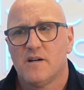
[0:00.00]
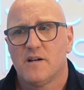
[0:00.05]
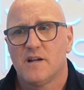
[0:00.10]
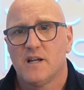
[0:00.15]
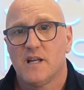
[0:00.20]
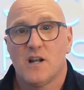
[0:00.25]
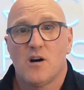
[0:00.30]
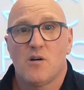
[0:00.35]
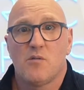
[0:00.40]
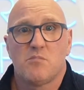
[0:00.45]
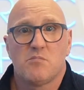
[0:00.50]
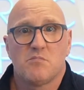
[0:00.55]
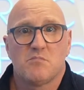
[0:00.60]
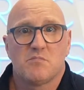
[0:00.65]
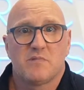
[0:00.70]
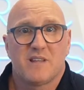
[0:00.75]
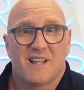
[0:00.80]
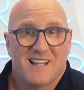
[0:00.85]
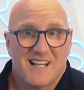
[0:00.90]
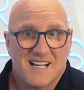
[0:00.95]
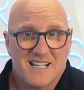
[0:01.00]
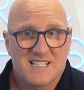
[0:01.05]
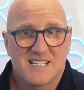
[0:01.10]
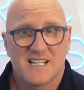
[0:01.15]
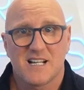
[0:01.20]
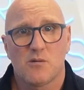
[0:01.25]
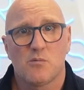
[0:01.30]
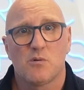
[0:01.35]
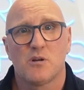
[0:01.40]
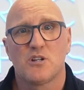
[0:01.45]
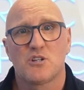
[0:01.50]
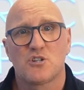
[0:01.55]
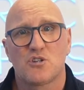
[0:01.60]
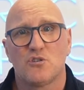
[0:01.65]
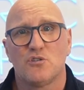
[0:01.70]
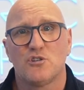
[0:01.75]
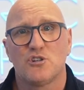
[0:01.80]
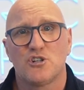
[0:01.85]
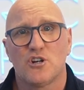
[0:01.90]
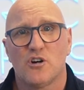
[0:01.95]
You know, the last thing I want to
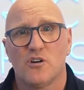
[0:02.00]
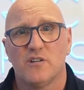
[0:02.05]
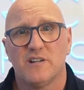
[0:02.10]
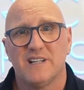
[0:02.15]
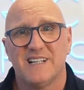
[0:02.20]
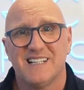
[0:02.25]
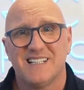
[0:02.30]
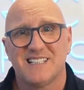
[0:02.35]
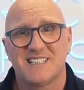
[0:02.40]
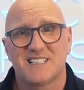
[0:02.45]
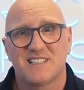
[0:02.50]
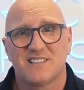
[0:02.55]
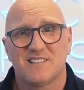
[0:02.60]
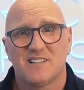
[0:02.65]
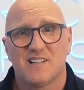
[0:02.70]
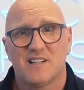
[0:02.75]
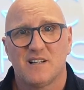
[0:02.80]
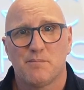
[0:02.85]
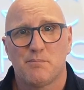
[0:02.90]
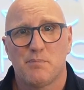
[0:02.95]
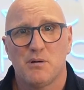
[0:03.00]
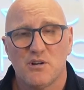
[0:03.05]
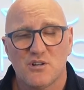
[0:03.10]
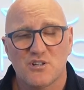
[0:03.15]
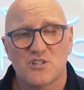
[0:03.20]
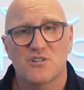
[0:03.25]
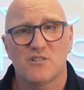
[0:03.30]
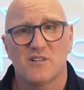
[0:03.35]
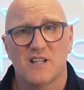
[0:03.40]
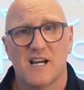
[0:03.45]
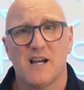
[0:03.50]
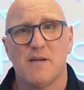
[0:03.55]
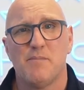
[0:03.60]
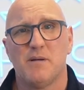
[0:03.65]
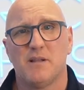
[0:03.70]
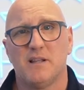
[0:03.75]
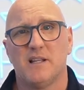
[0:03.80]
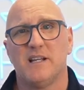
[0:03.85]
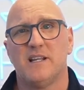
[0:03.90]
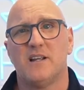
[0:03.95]
touch on is personal
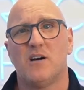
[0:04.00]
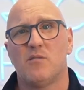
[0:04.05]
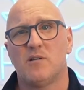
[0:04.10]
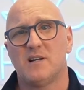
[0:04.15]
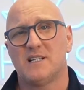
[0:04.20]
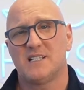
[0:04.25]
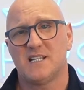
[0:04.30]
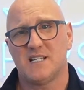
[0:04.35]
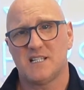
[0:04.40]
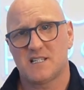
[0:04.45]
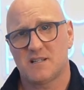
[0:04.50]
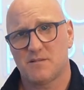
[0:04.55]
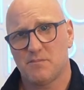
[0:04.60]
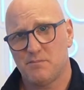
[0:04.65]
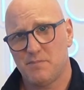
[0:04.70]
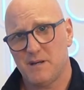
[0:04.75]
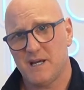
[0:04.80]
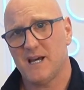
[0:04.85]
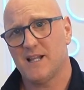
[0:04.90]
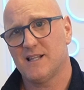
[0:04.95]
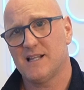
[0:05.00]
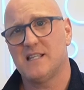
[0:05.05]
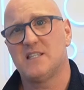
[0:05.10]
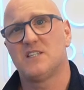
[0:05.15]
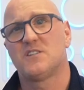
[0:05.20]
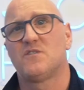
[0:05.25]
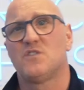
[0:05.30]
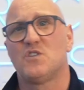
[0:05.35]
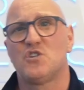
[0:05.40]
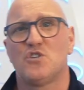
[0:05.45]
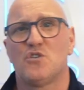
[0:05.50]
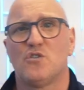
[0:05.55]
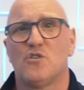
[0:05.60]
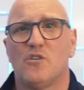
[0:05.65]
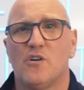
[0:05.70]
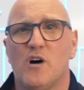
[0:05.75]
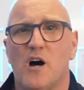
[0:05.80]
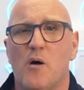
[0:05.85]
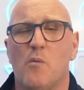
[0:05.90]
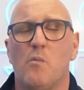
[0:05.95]
liability notices, PLNs for
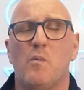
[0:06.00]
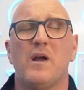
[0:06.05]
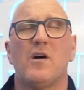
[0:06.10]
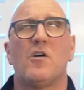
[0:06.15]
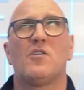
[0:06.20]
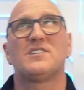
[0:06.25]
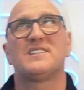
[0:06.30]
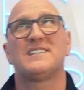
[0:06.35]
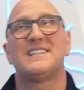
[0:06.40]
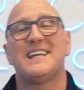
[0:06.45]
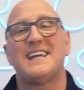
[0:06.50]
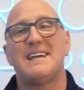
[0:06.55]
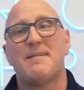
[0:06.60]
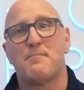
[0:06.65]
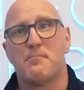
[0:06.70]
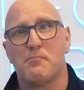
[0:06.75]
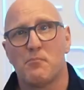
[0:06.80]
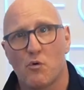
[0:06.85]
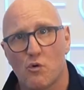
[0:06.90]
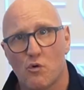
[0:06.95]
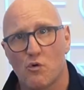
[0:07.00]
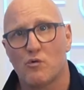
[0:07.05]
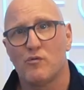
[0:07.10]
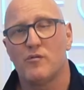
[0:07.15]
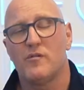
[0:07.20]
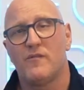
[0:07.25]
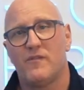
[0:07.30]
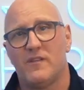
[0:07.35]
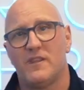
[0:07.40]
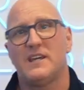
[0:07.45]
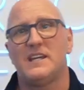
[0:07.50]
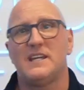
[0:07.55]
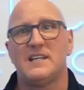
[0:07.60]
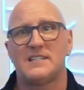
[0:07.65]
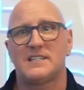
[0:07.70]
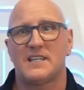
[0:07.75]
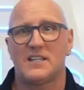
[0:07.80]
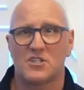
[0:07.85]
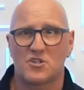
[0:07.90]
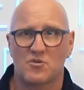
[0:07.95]
short, and we are seeing more of
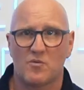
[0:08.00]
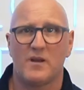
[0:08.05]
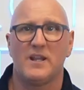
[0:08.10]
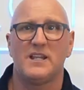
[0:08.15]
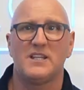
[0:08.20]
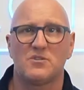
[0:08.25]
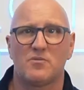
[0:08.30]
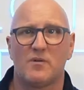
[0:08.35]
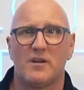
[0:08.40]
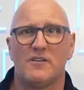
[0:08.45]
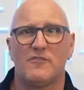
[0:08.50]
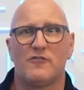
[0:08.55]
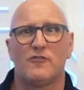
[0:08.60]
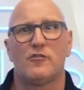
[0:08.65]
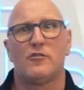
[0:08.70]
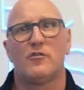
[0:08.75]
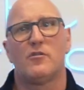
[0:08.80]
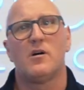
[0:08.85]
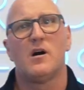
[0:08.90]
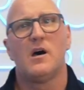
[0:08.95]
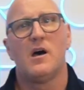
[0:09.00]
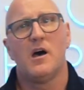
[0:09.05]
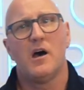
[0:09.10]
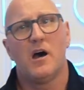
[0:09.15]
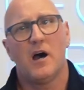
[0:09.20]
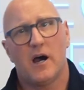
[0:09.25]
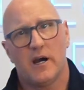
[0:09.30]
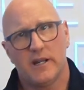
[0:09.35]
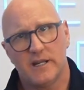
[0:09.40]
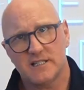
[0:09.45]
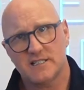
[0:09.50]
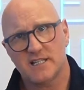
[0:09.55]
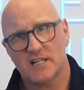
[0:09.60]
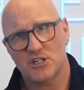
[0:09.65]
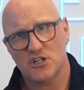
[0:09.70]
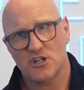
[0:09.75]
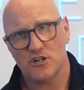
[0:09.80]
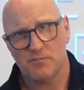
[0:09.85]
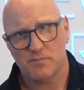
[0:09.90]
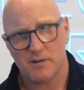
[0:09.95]
these in 2024, and it's
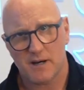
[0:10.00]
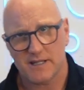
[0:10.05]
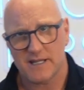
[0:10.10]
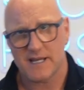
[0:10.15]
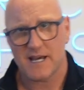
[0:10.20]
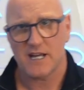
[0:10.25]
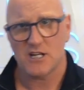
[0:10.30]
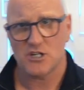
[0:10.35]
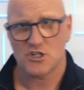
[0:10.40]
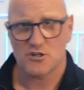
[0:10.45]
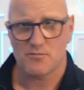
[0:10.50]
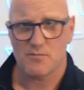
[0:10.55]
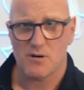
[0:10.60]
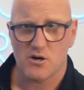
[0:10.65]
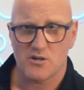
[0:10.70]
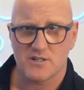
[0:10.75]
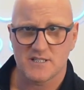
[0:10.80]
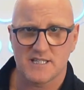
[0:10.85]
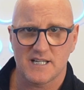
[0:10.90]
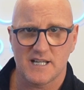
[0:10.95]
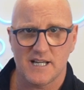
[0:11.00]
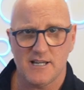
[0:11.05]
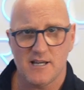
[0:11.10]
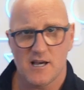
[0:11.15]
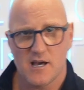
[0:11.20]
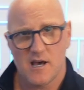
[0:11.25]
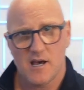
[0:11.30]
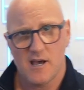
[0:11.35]
issued by the HMRC